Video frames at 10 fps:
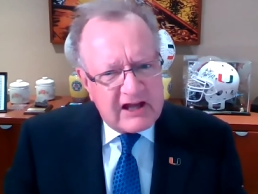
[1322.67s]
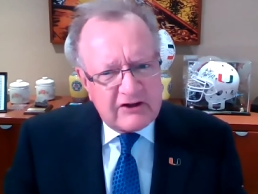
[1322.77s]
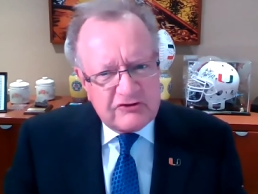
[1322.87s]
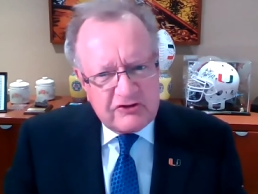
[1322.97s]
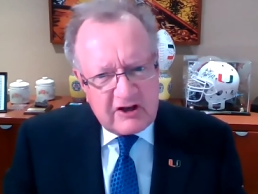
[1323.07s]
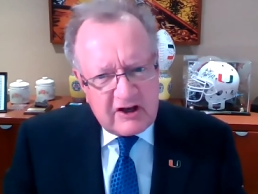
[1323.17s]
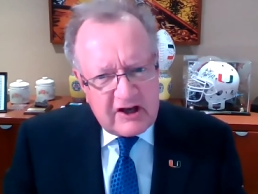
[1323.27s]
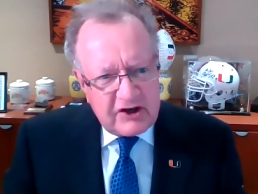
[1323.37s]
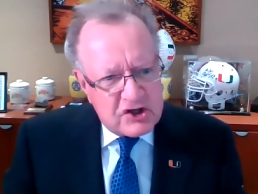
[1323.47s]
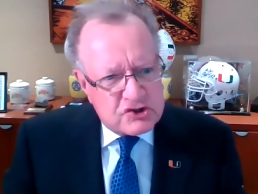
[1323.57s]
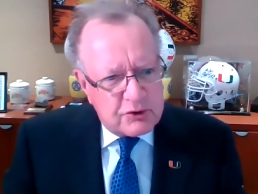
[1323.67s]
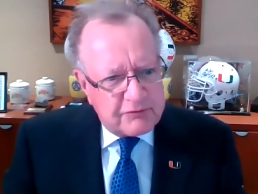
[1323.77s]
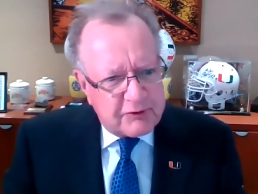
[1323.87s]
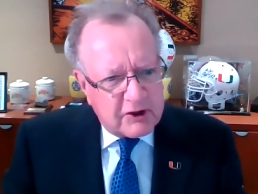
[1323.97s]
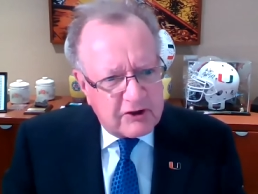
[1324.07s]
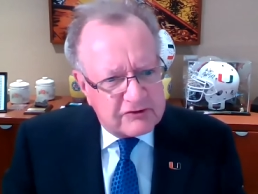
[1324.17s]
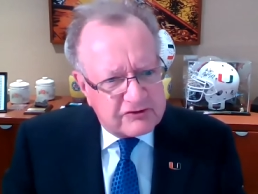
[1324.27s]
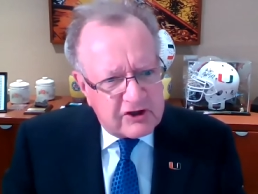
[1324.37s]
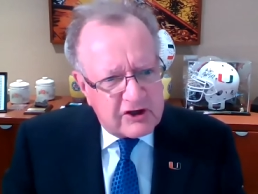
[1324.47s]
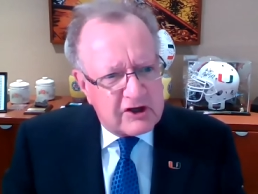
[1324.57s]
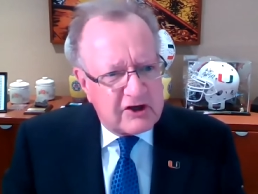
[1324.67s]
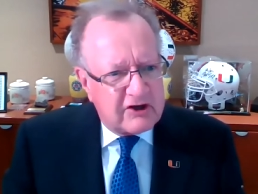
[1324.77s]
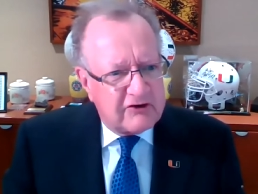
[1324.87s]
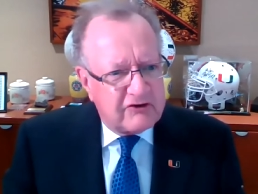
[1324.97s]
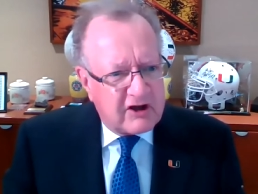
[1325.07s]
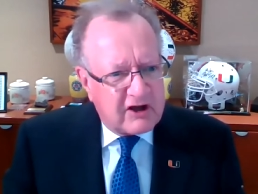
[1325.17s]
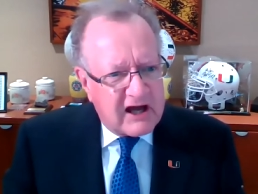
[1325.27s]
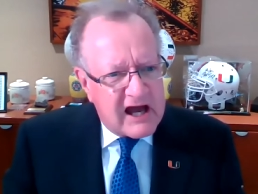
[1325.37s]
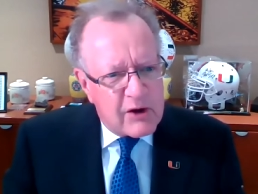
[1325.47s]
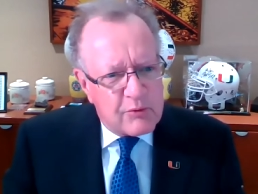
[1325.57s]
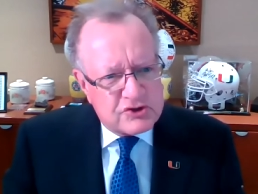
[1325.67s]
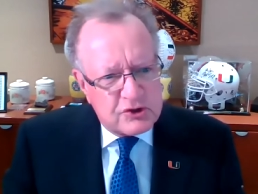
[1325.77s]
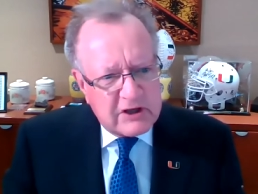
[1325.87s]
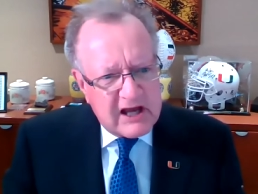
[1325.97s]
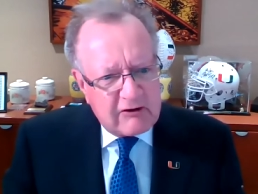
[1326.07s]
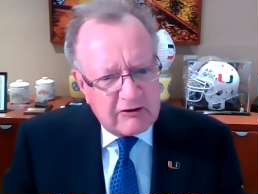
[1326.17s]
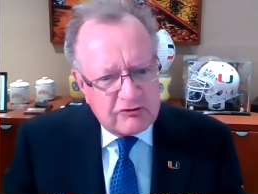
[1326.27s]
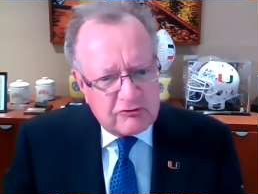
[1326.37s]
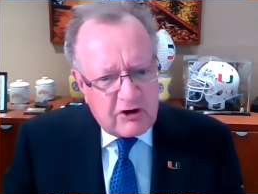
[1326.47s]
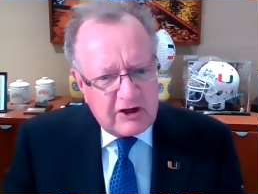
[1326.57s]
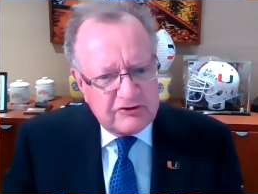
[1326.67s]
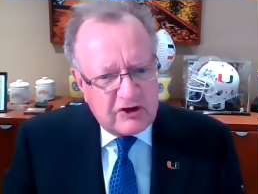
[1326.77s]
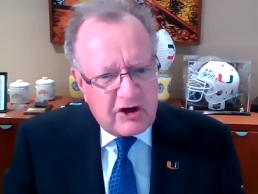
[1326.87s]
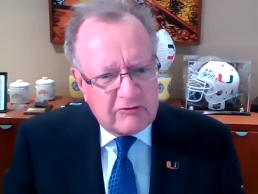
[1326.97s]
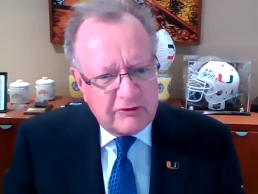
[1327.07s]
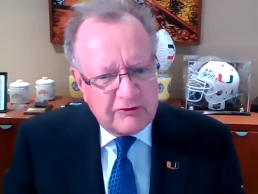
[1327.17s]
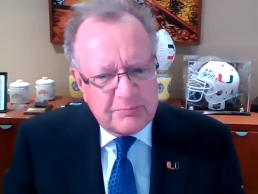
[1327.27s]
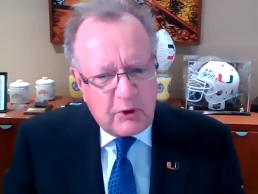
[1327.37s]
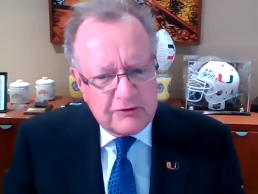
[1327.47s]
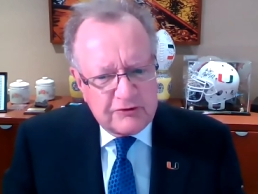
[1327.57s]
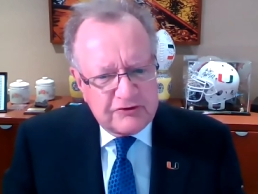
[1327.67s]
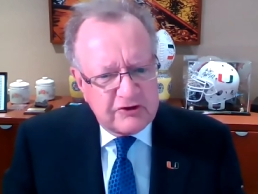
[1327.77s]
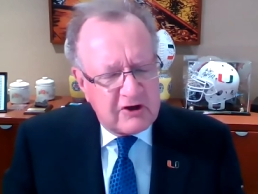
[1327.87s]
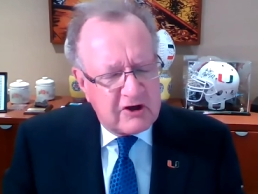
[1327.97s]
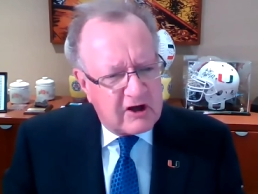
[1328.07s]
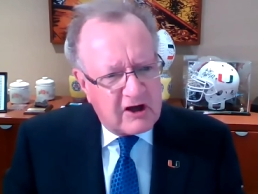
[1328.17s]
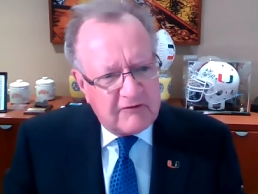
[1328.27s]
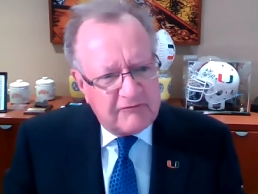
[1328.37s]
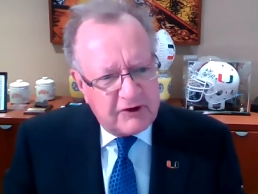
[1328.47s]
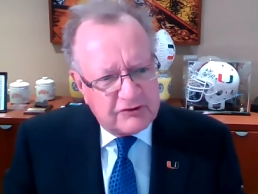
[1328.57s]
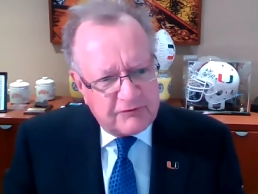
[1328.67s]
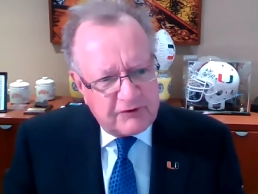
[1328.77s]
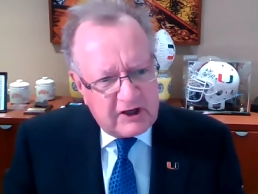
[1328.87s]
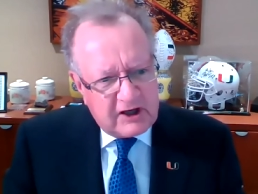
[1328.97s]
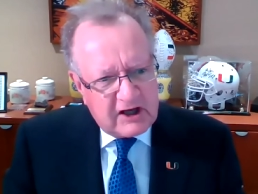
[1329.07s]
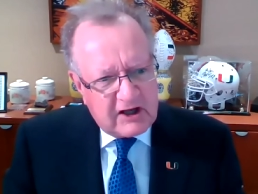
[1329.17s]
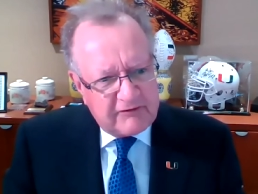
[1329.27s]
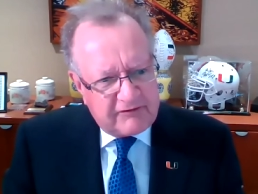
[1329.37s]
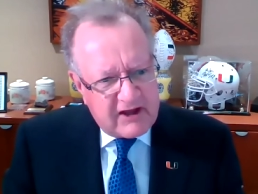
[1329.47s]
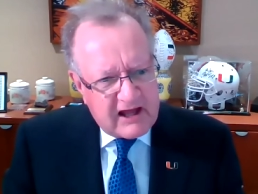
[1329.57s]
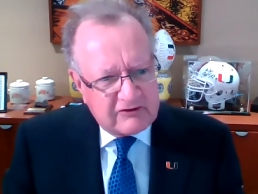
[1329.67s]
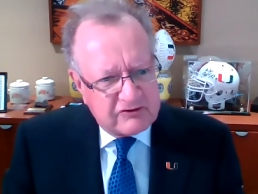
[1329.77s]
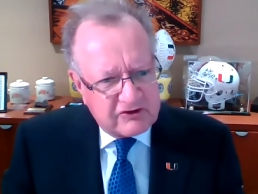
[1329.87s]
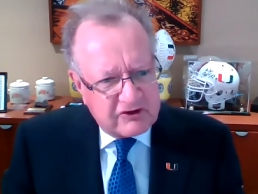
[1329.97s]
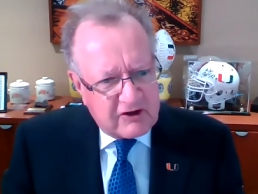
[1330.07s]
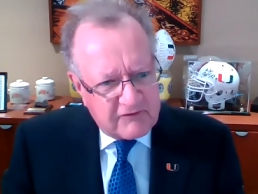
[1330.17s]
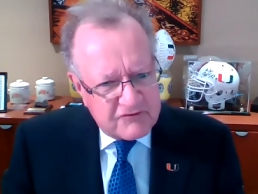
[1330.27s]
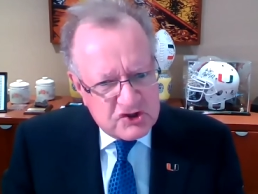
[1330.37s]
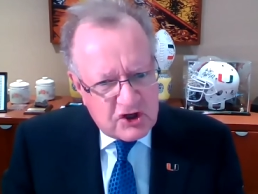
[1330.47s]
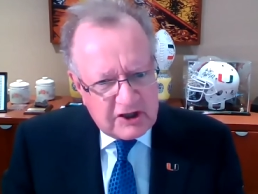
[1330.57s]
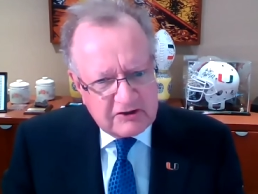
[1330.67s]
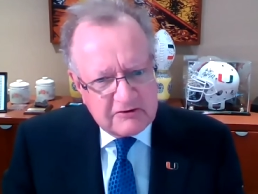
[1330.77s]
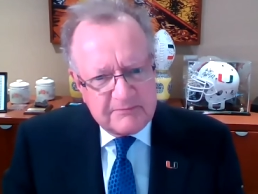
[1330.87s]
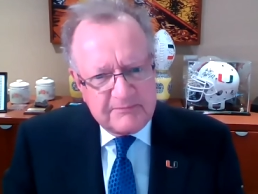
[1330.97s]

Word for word: that an issue for concern, and how would you characterize our response vis-a-vis that of China?